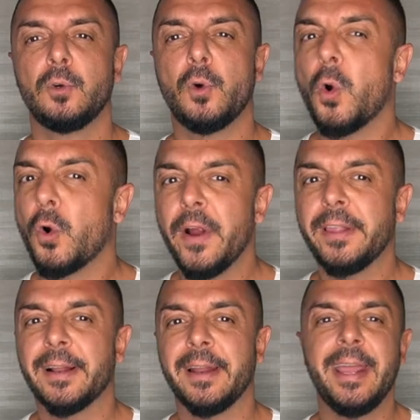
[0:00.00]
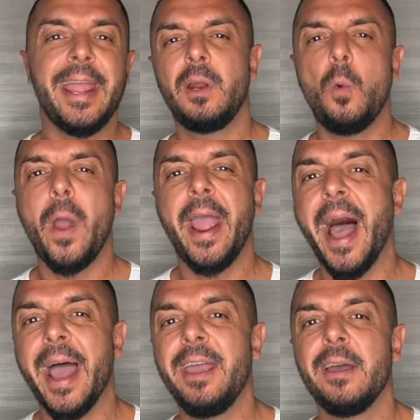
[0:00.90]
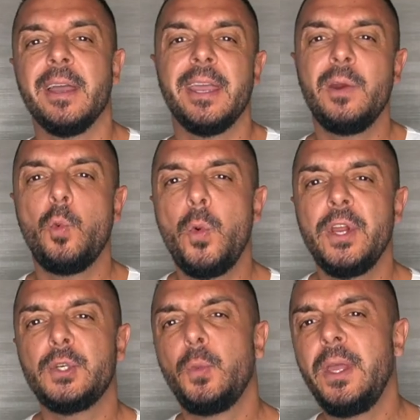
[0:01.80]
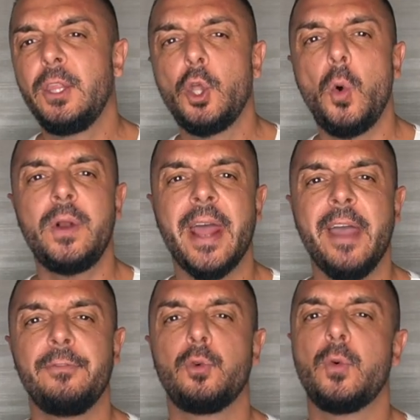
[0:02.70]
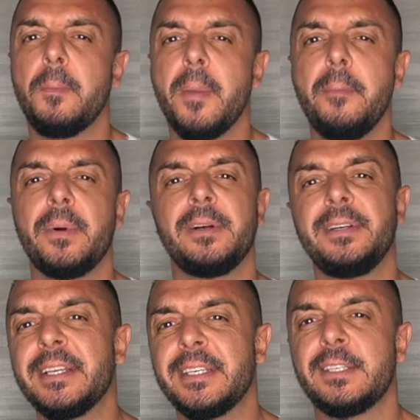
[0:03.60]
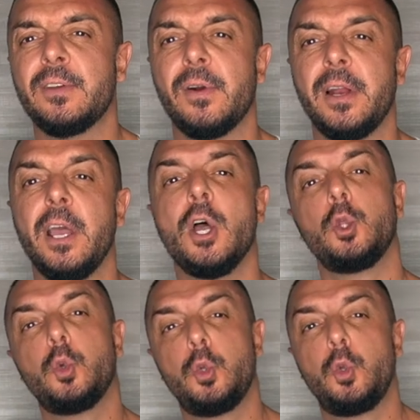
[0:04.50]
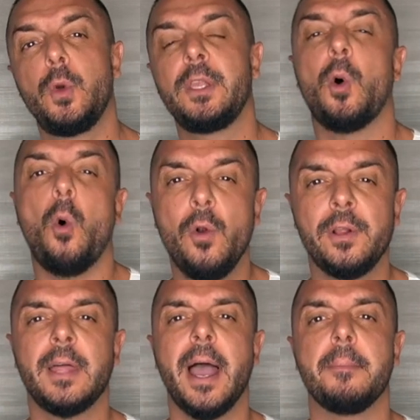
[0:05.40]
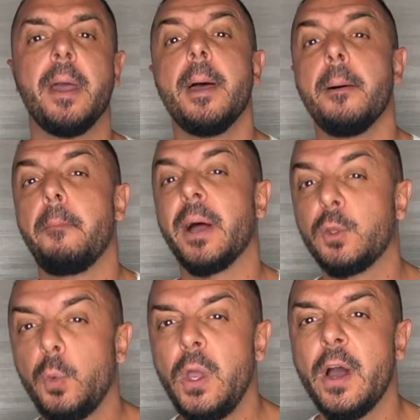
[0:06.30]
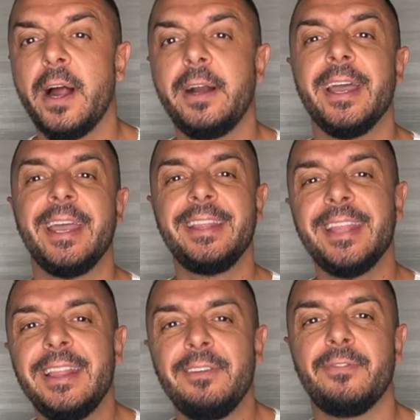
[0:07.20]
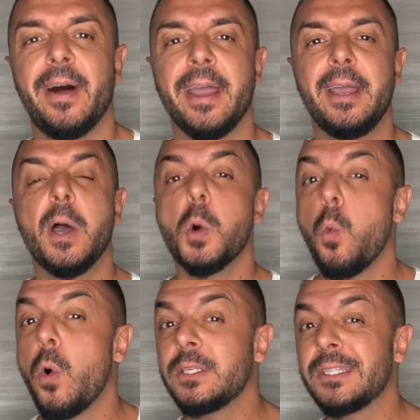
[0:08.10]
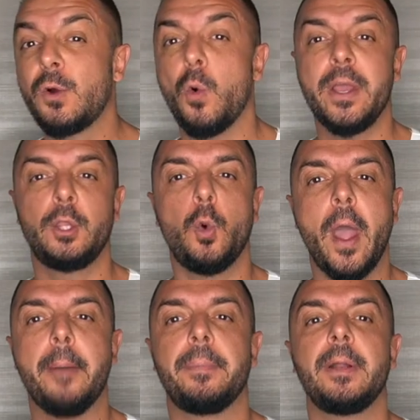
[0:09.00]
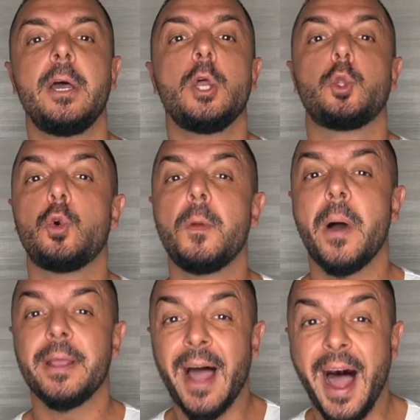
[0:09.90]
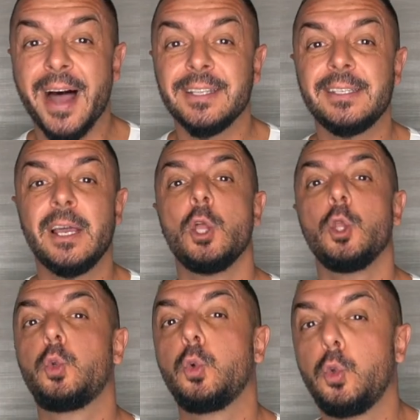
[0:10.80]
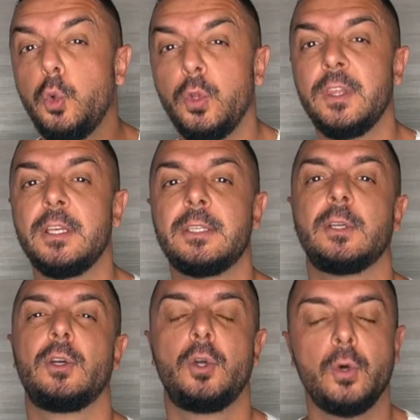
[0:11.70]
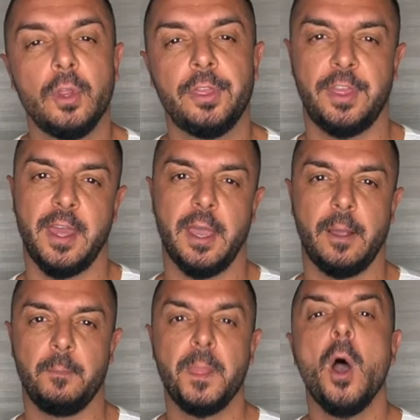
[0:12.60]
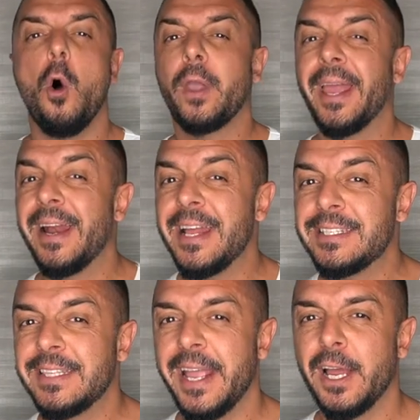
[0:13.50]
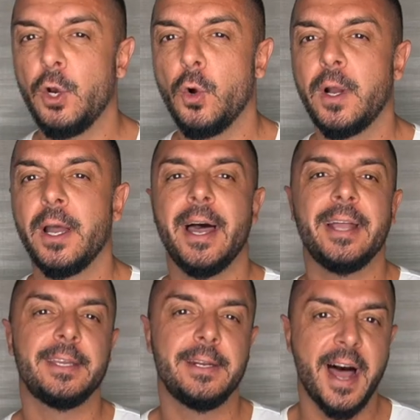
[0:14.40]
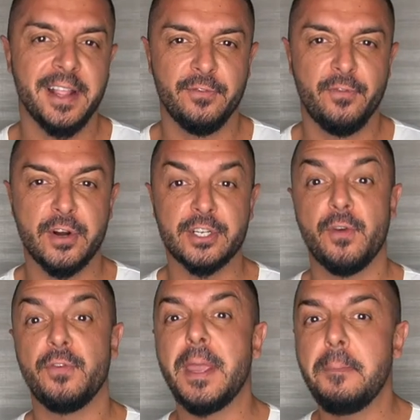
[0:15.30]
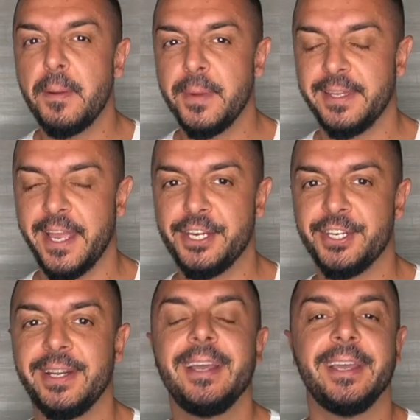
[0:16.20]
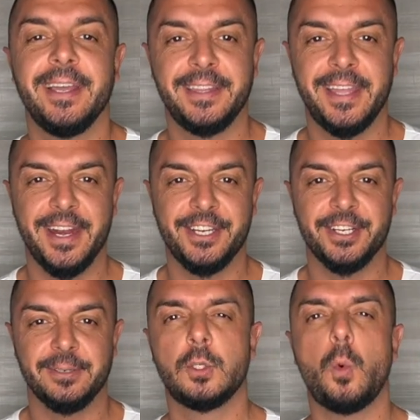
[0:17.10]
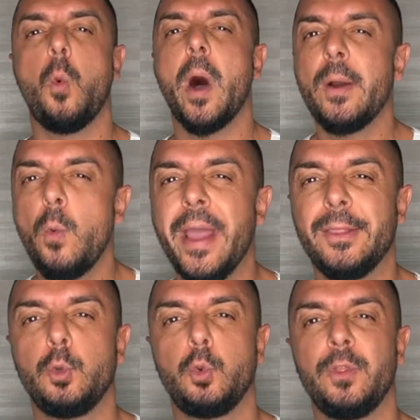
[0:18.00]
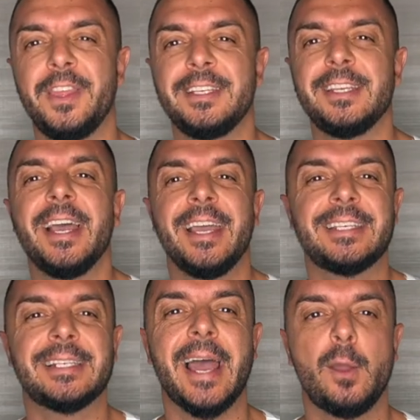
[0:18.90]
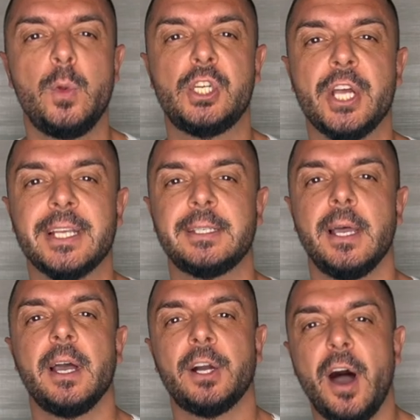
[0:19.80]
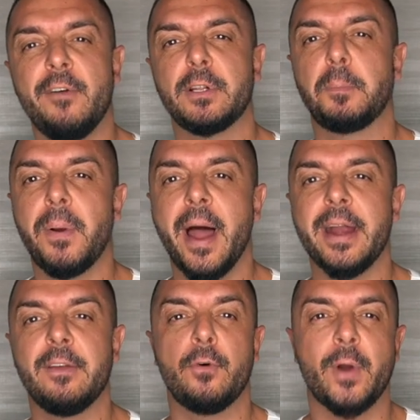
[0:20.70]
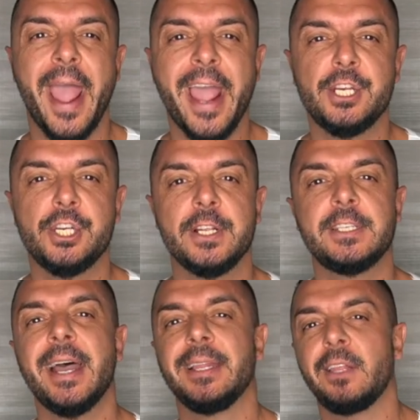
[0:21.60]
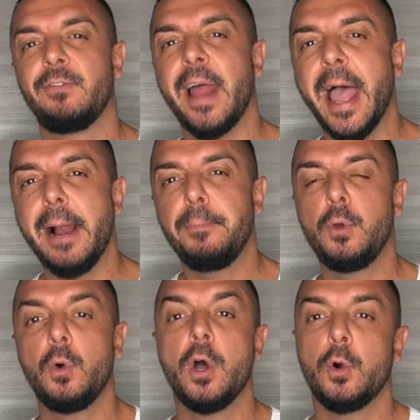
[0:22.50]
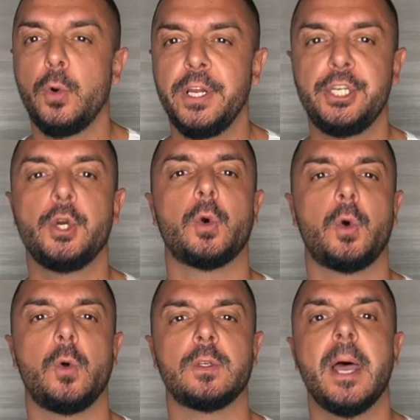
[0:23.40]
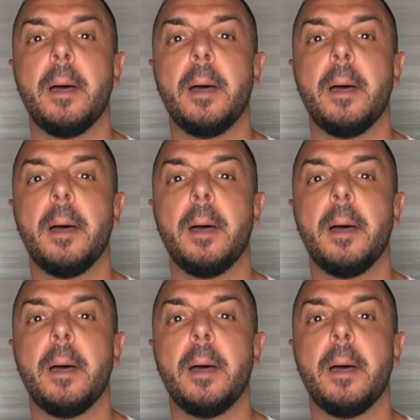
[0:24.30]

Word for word: concretely in a way I in which we don't have to remember necessarily to do it all the time, but we are identifying what's going to happen to remind us to do this good thing. Okay, let's take a look at another version of implementation intention. So one way to do this is like we just covered planning for actions that will help you reach your goals.